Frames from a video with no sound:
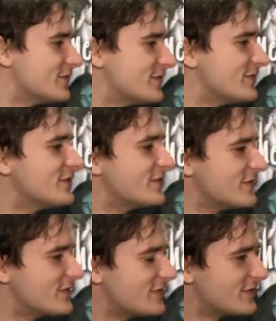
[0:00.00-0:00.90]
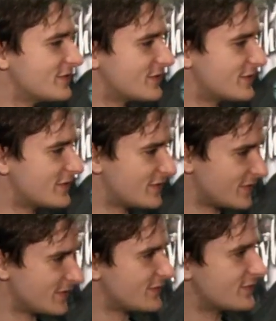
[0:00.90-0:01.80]

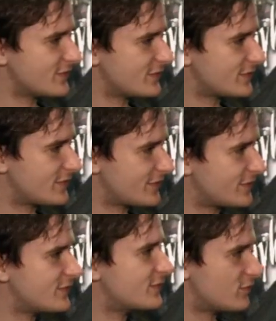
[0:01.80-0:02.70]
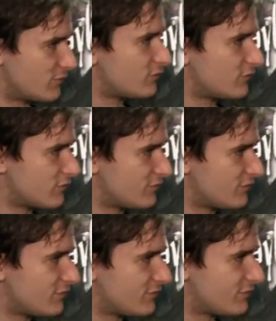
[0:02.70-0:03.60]

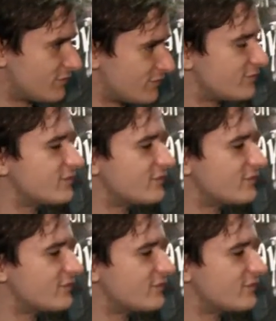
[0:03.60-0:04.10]
No words are spoken by the person on screen.